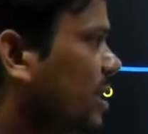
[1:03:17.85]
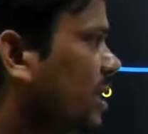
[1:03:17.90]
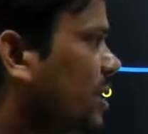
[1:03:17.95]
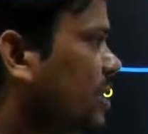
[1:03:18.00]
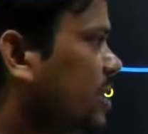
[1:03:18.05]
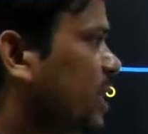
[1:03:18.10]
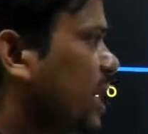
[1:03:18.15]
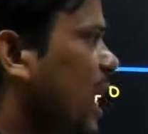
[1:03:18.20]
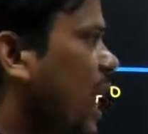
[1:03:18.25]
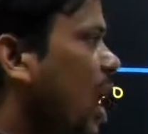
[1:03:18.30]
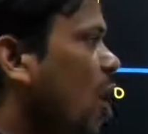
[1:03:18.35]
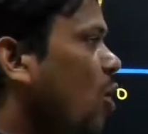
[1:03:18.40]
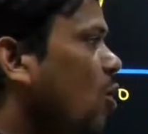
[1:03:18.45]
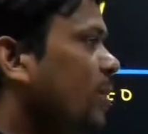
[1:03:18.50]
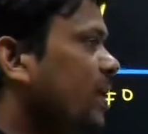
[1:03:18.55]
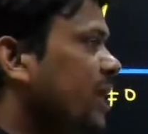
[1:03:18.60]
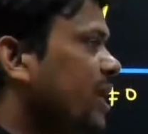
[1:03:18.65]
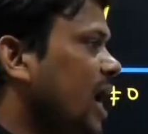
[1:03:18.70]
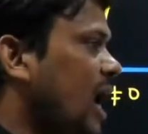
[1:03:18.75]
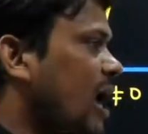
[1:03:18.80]
Sir, how
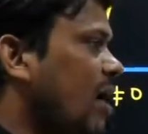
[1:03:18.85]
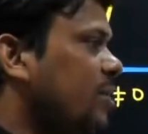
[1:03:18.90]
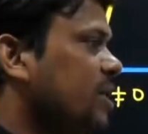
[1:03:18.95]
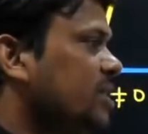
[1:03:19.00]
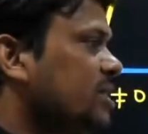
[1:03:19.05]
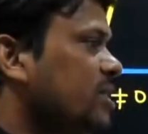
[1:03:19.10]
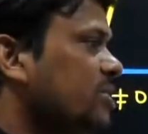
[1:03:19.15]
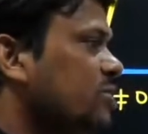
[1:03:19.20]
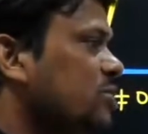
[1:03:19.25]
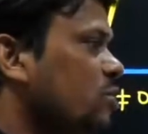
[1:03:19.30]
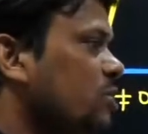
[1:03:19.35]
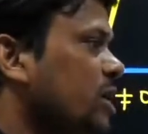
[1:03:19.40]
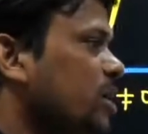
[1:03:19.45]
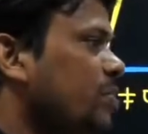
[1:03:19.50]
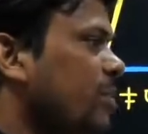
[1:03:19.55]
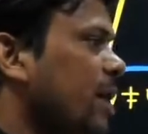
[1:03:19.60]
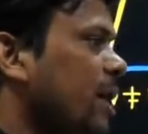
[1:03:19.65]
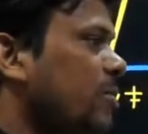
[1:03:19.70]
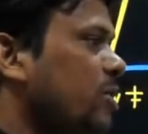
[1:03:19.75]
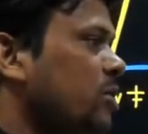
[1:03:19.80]
many hours in total
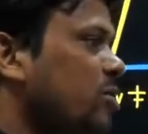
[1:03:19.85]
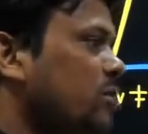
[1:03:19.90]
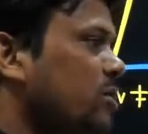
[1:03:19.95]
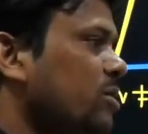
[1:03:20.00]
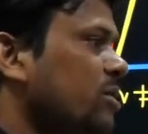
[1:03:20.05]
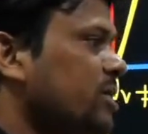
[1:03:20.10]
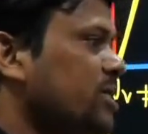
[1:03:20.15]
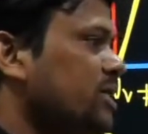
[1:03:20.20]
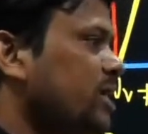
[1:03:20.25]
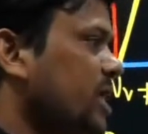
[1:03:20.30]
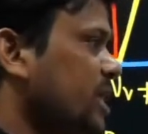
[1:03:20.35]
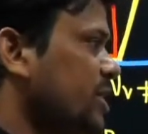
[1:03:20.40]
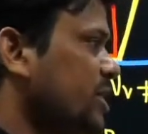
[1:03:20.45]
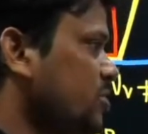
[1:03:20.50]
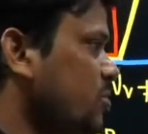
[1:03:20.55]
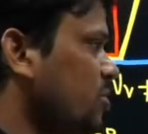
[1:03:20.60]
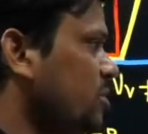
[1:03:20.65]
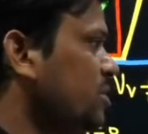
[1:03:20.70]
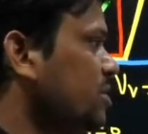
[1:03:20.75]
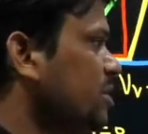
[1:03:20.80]
power electronics crash
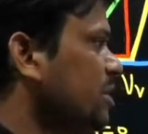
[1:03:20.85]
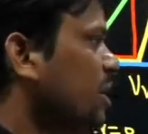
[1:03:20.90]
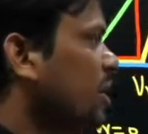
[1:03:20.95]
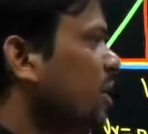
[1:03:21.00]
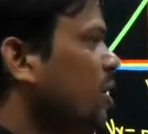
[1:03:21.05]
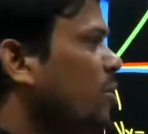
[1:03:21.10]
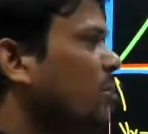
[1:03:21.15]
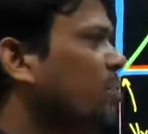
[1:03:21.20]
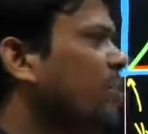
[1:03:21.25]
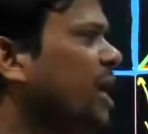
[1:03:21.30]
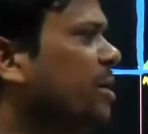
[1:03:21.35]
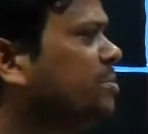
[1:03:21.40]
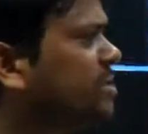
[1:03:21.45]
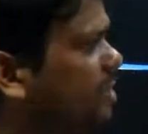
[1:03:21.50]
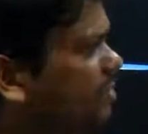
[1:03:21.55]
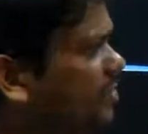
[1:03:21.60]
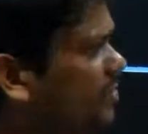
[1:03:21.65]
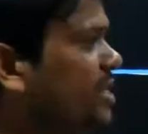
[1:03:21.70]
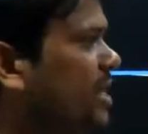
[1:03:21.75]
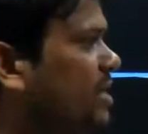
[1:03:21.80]
course? We have
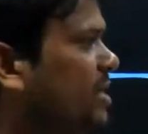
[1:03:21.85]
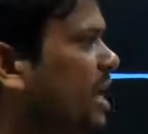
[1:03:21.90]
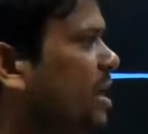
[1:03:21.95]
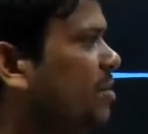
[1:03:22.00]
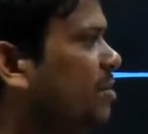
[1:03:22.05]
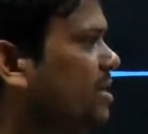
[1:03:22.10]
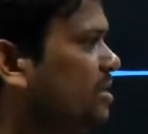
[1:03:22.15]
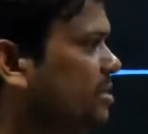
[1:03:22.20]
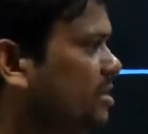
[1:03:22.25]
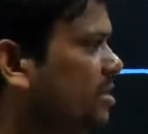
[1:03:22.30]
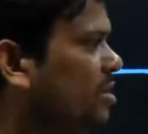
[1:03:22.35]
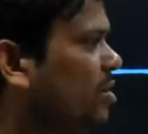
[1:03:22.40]
sufficient hours.